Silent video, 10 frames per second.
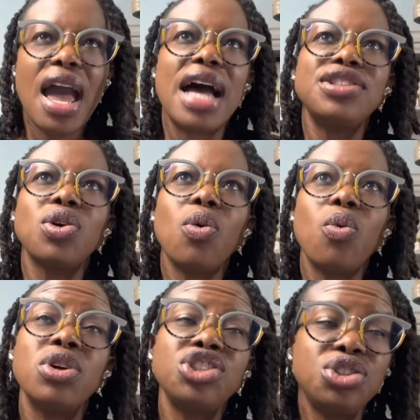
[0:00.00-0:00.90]
And so
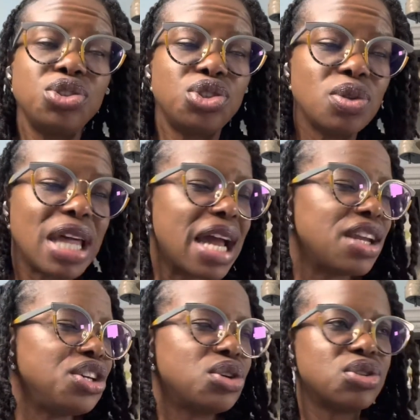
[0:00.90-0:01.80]
once you do that,
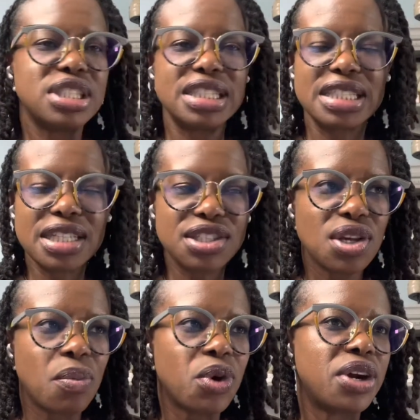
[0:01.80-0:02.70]
you could sit
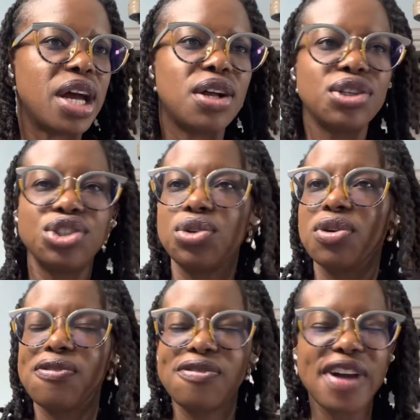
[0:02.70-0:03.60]
somewhere else, you
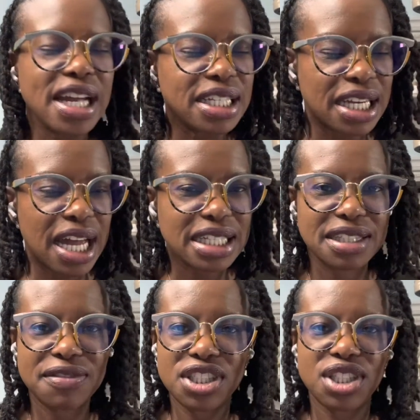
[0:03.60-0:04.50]
could find an
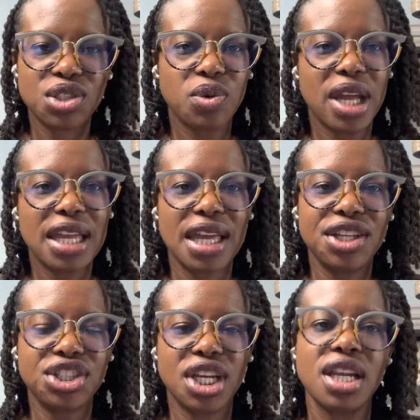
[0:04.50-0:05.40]
activity to
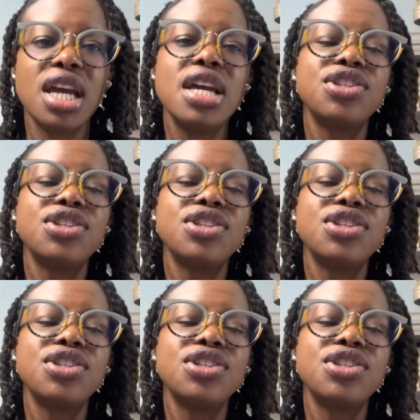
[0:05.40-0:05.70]
engage in,